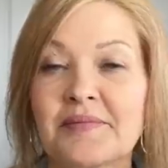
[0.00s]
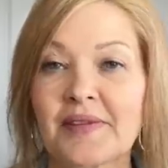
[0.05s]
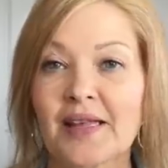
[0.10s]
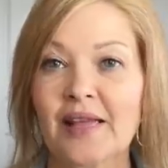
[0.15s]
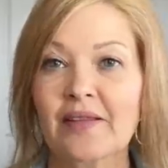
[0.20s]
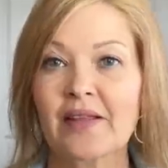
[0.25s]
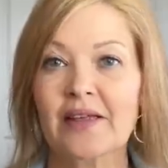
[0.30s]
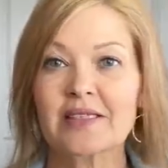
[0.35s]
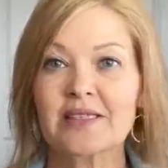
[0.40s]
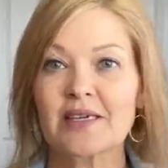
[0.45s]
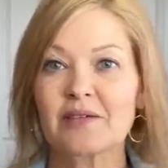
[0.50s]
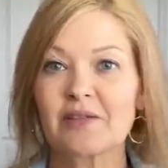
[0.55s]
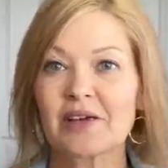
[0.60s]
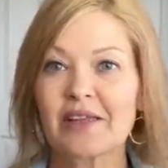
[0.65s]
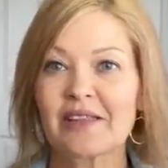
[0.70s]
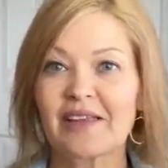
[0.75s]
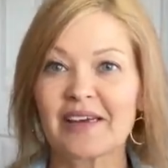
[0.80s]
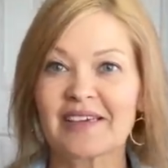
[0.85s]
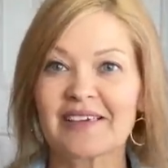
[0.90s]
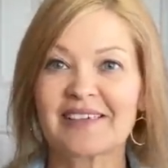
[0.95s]
And that's
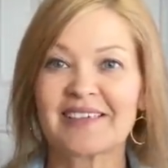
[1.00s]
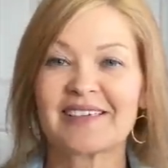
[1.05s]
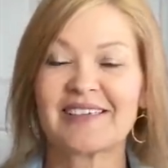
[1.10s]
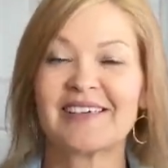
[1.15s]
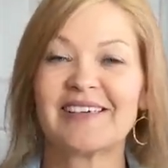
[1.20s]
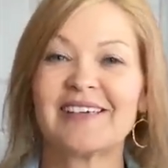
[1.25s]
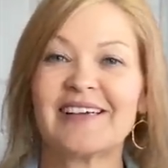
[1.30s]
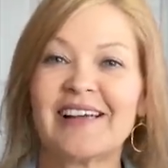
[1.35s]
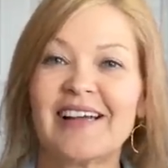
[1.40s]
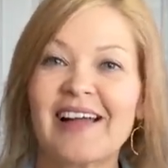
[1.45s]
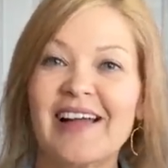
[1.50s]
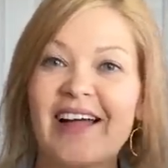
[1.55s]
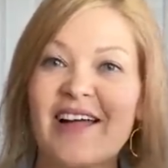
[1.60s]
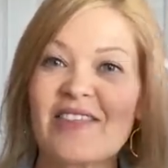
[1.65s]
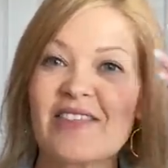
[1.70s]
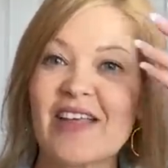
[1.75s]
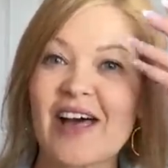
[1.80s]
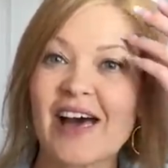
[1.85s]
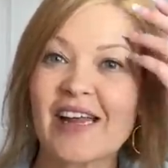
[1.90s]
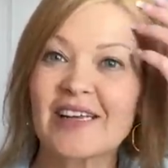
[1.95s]
everything.
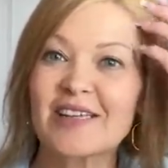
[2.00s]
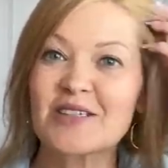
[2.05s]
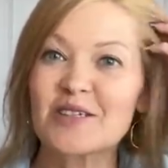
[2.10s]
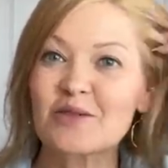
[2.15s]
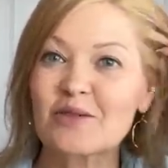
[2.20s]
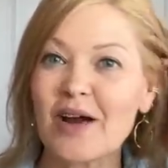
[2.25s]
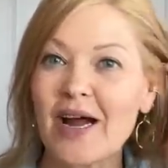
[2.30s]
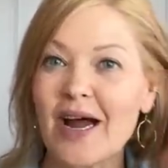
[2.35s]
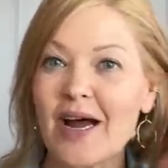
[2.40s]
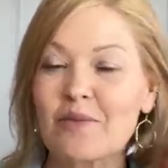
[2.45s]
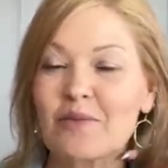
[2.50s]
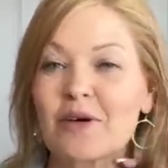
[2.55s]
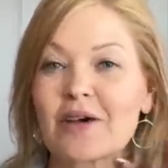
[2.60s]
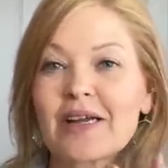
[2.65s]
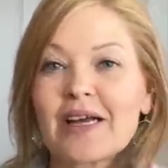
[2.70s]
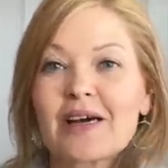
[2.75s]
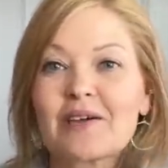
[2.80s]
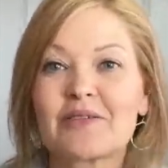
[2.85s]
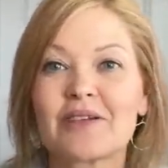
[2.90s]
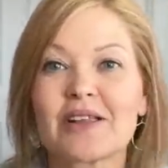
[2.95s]
That is a wrap on
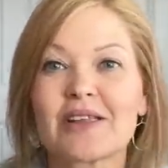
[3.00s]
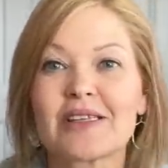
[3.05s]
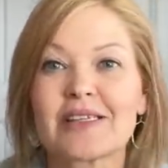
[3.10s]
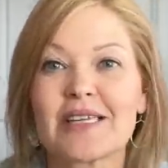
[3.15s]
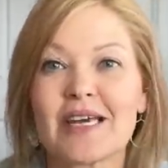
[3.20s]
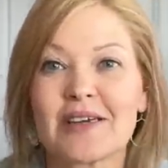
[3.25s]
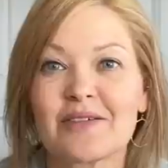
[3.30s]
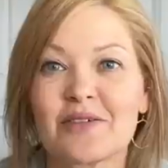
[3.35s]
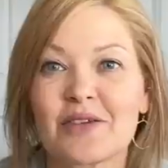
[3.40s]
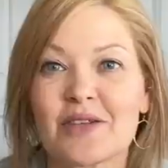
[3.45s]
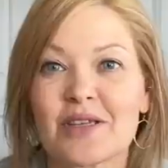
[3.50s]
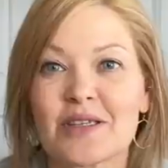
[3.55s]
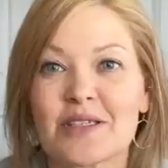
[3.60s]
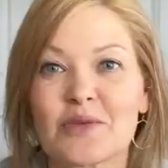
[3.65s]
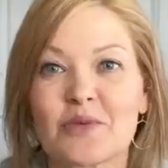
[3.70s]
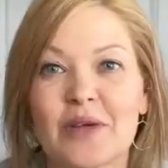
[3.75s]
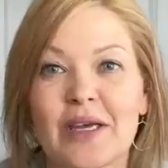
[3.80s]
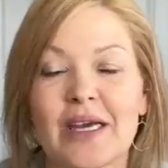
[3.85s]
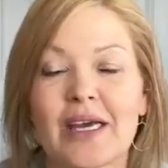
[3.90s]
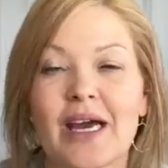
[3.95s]
Outfit of the Day for this
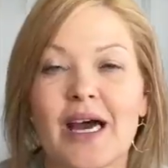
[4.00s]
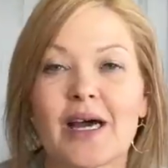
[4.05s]
week.